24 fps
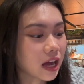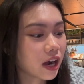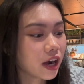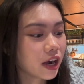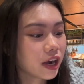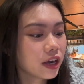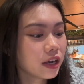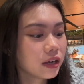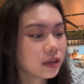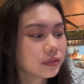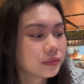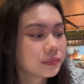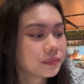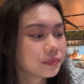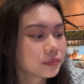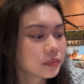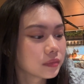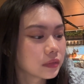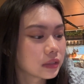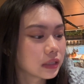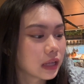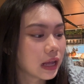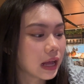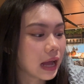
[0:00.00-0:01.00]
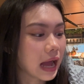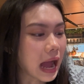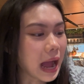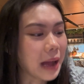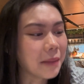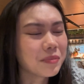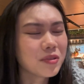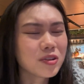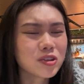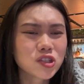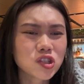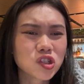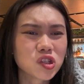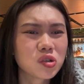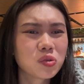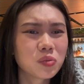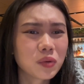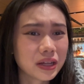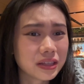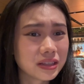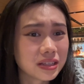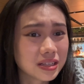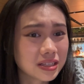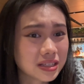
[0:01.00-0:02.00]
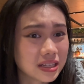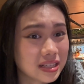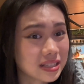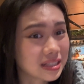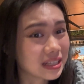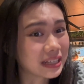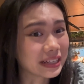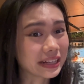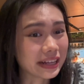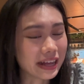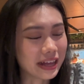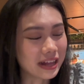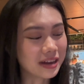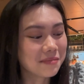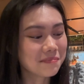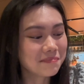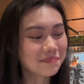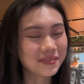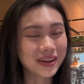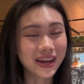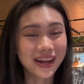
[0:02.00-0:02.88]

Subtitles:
I'm not sure what this is again,